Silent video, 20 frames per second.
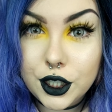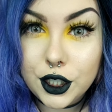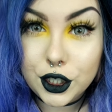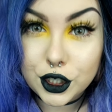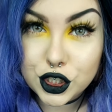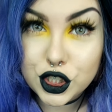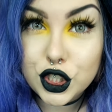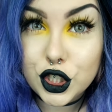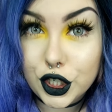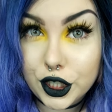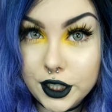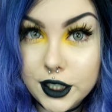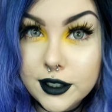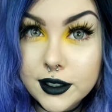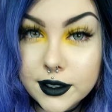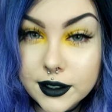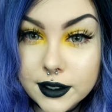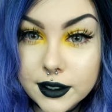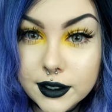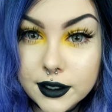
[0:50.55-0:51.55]
You should.
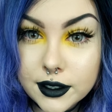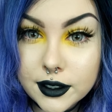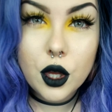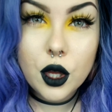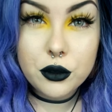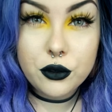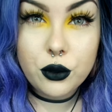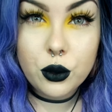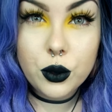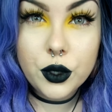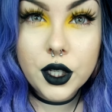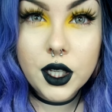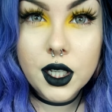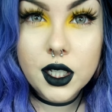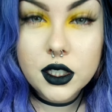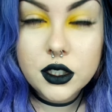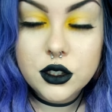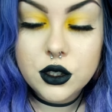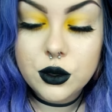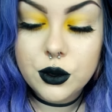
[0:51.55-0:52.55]
Before we get
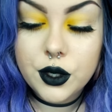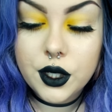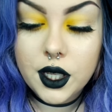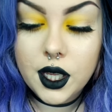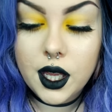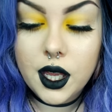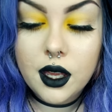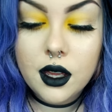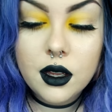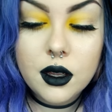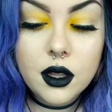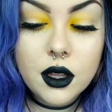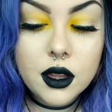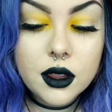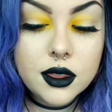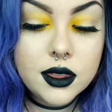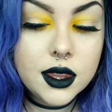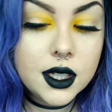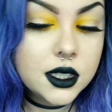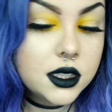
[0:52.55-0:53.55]
into it,
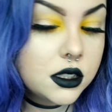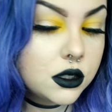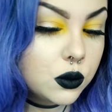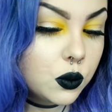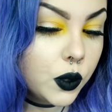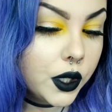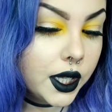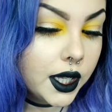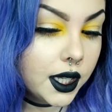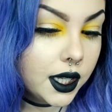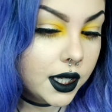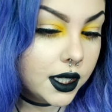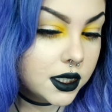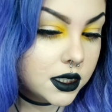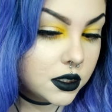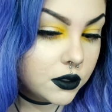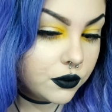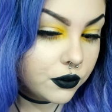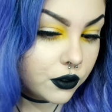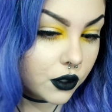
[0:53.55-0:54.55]
this wig
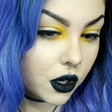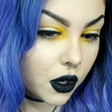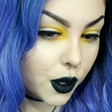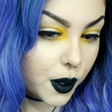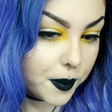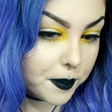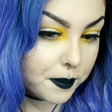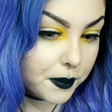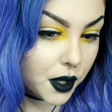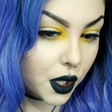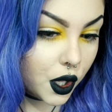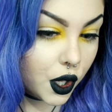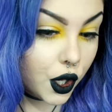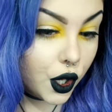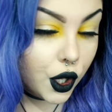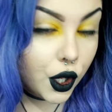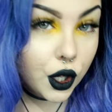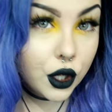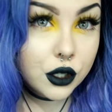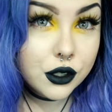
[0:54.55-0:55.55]
is from
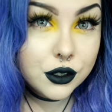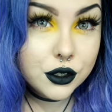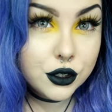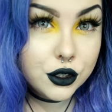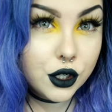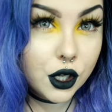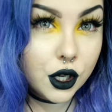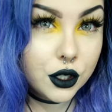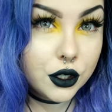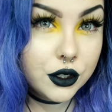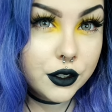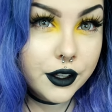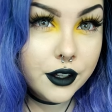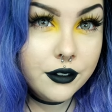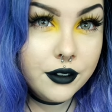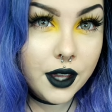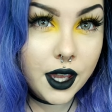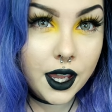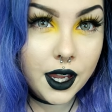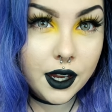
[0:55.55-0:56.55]
Donna
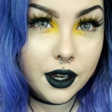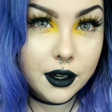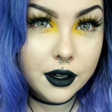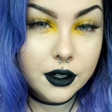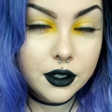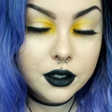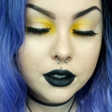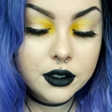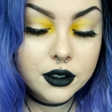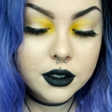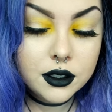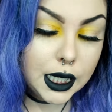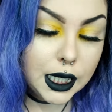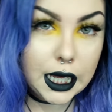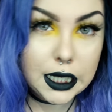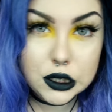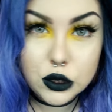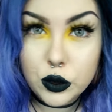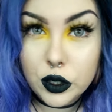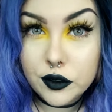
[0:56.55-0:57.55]
Love Hair.
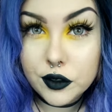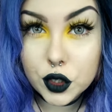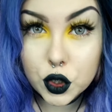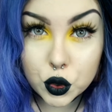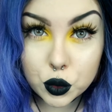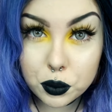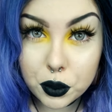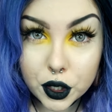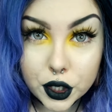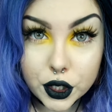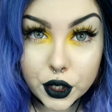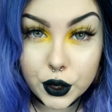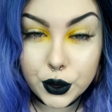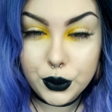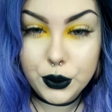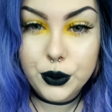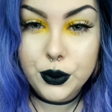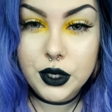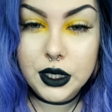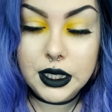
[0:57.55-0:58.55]
I do have a coupon
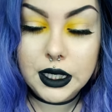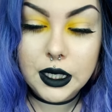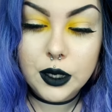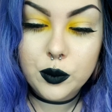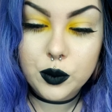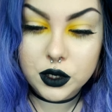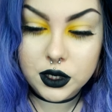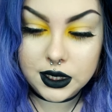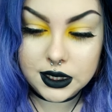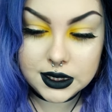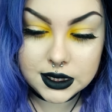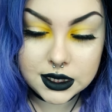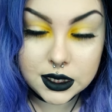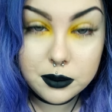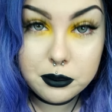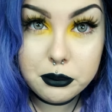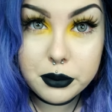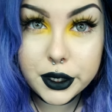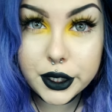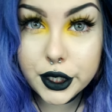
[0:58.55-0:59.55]
code and I will list
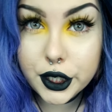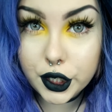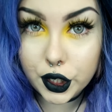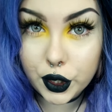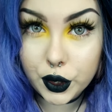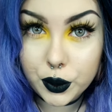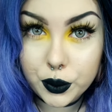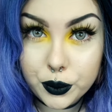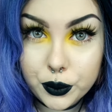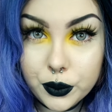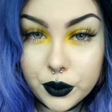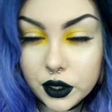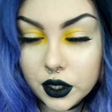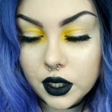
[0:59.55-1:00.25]
it below.